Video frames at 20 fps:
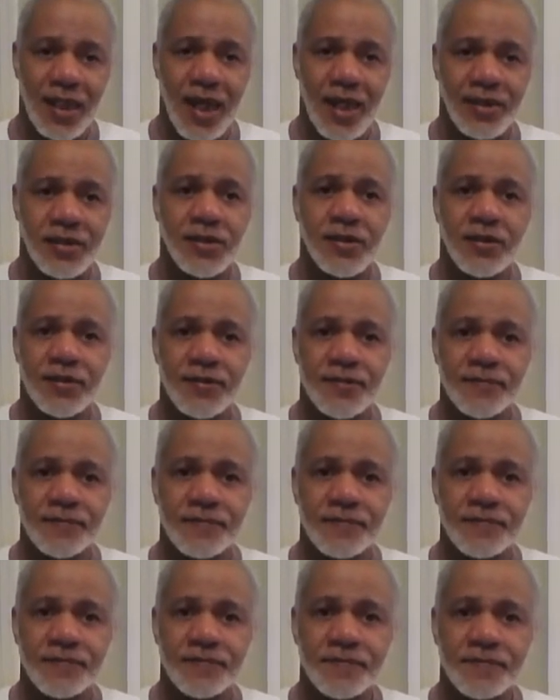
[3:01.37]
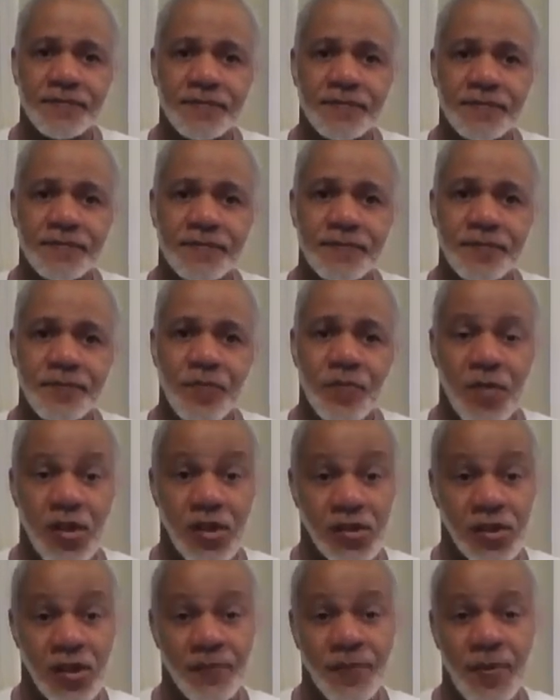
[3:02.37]
lot.
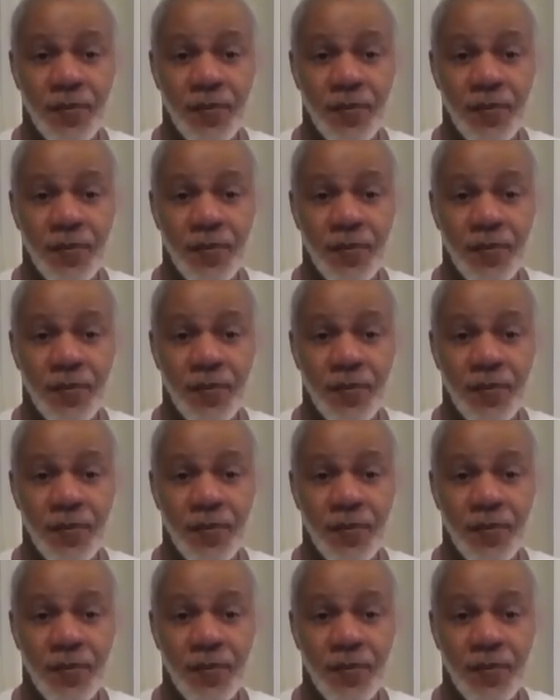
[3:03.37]
And some